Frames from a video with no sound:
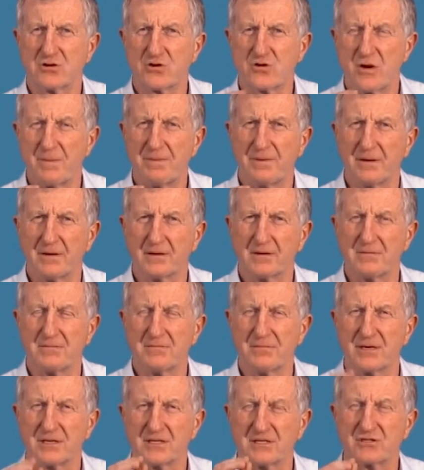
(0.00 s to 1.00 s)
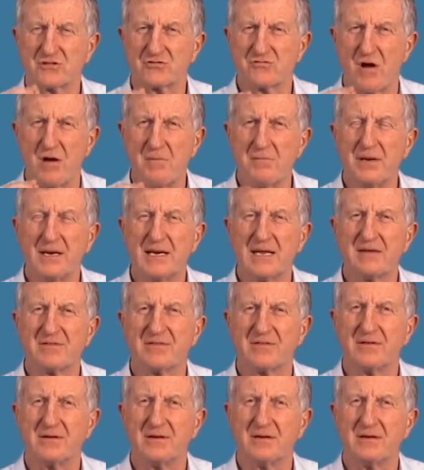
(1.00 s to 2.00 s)
crippled by the strong
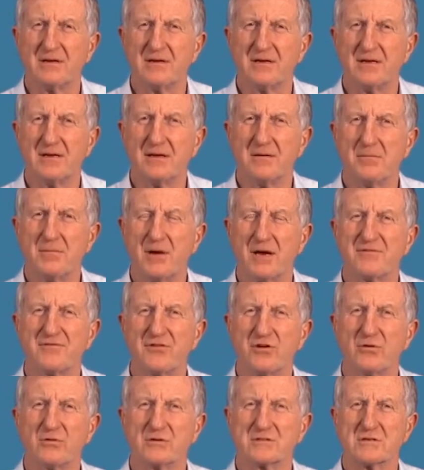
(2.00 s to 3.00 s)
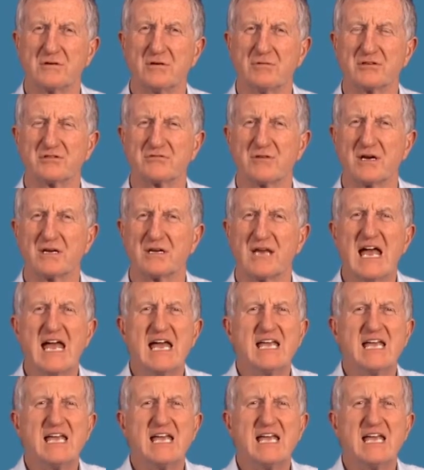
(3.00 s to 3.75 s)
belief my view is always right.